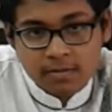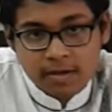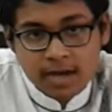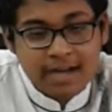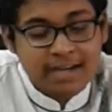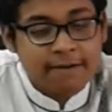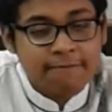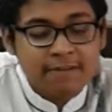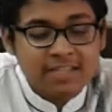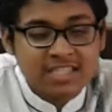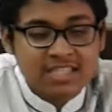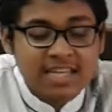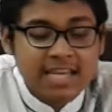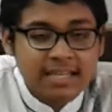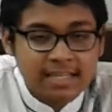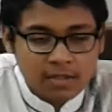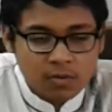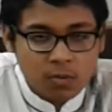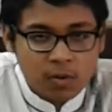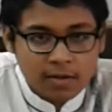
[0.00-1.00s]
a
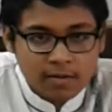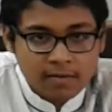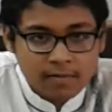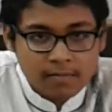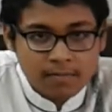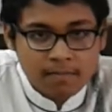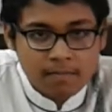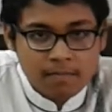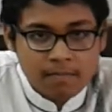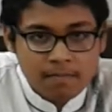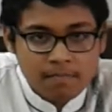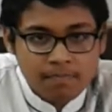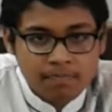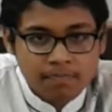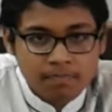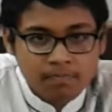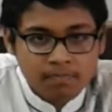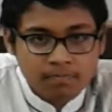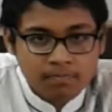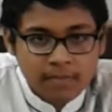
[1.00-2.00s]
devastating one.
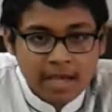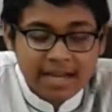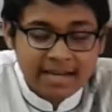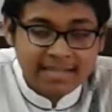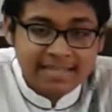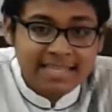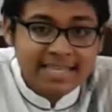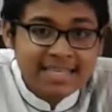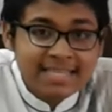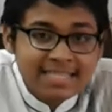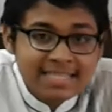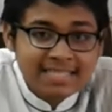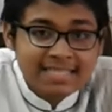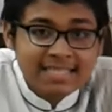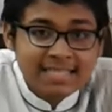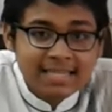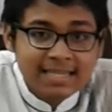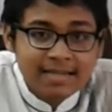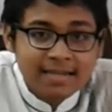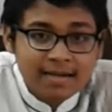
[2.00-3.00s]
And
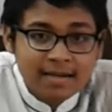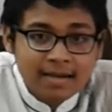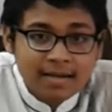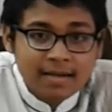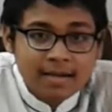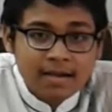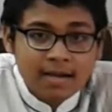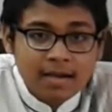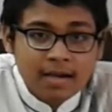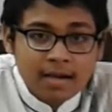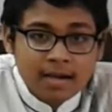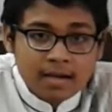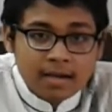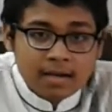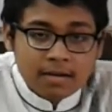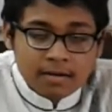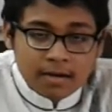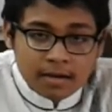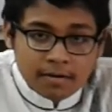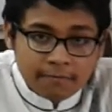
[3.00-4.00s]
these
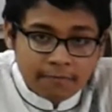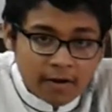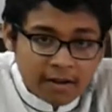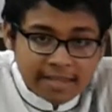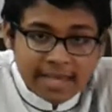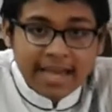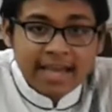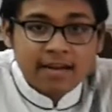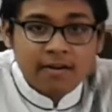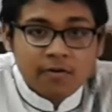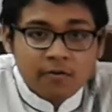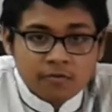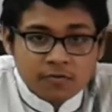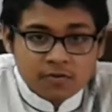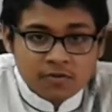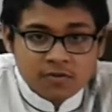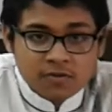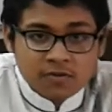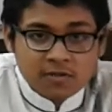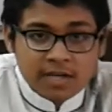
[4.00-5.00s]

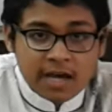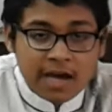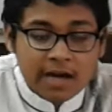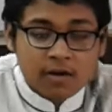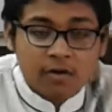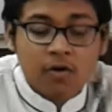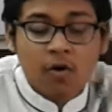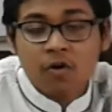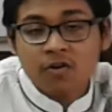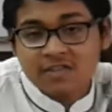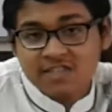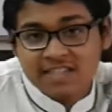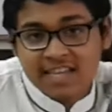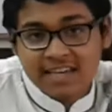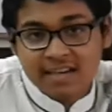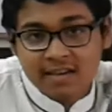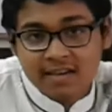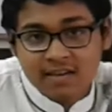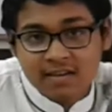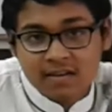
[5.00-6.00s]
volcanoes are
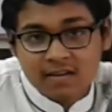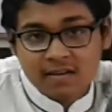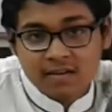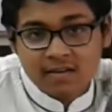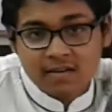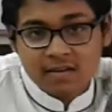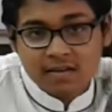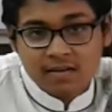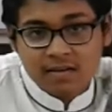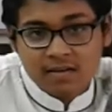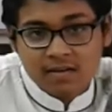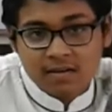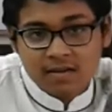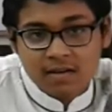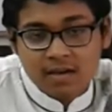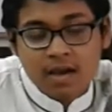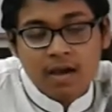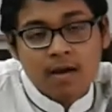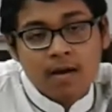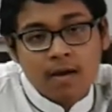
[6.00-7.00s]
causing
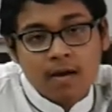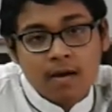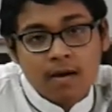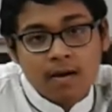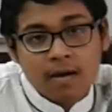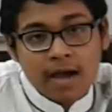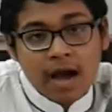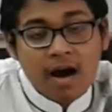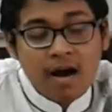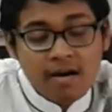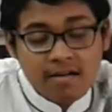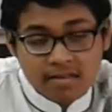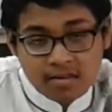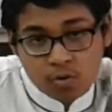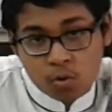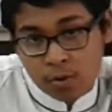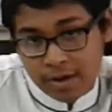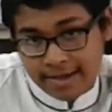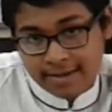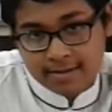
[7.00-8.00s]

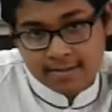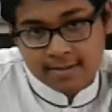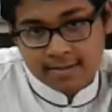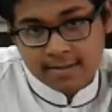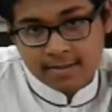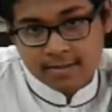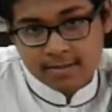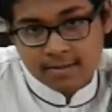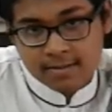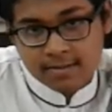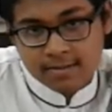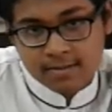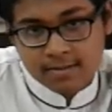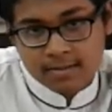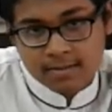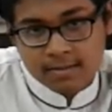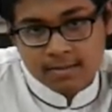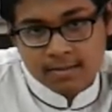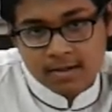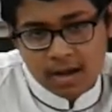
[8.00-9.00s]
earthquakes.
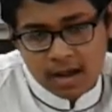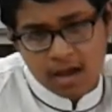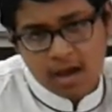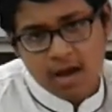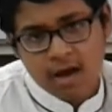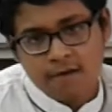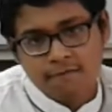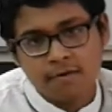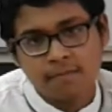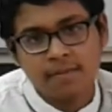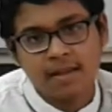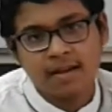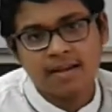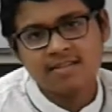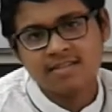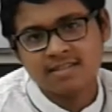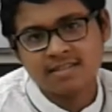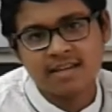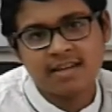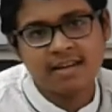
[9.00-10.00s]
From the
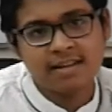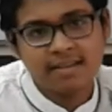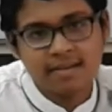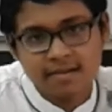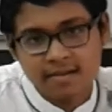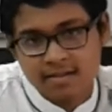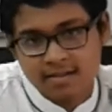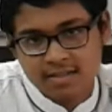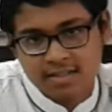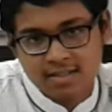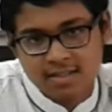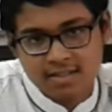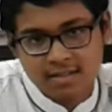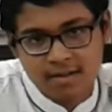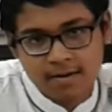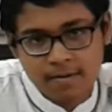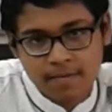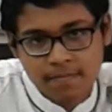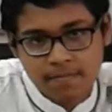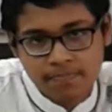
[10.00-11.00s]
last 10 years,
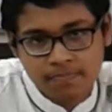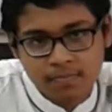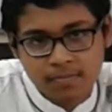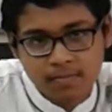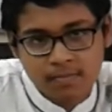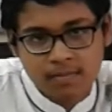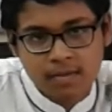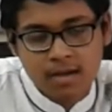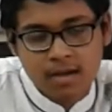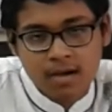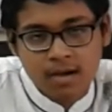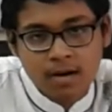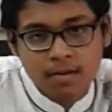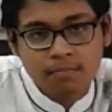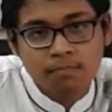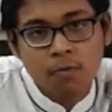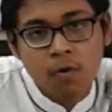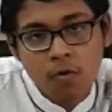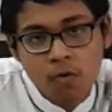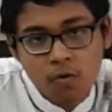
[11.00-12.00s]

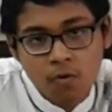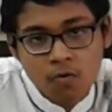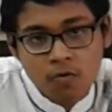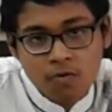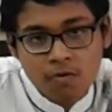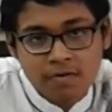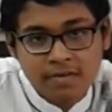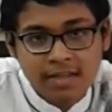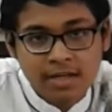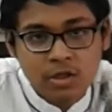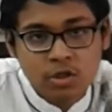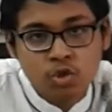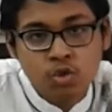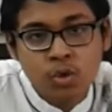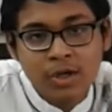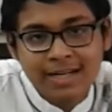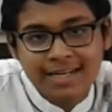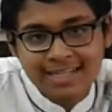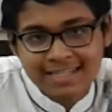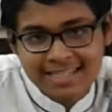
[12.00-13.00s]
more than
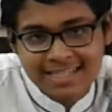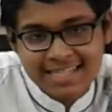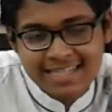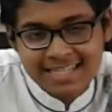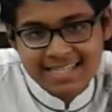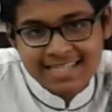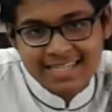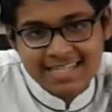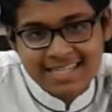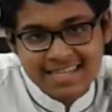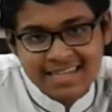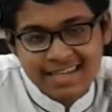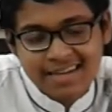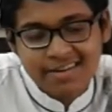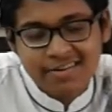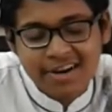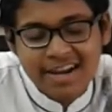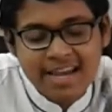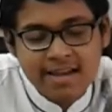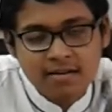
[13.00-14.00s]
20
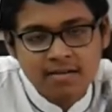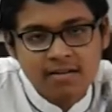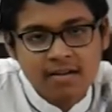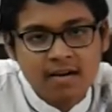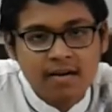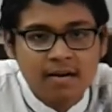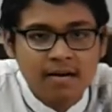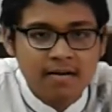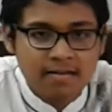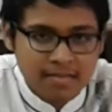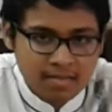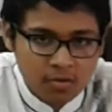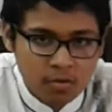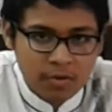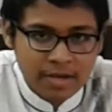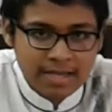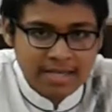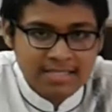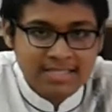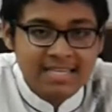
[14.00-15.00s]
great
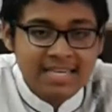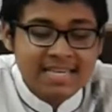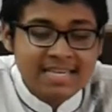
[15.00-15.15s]
earthquakes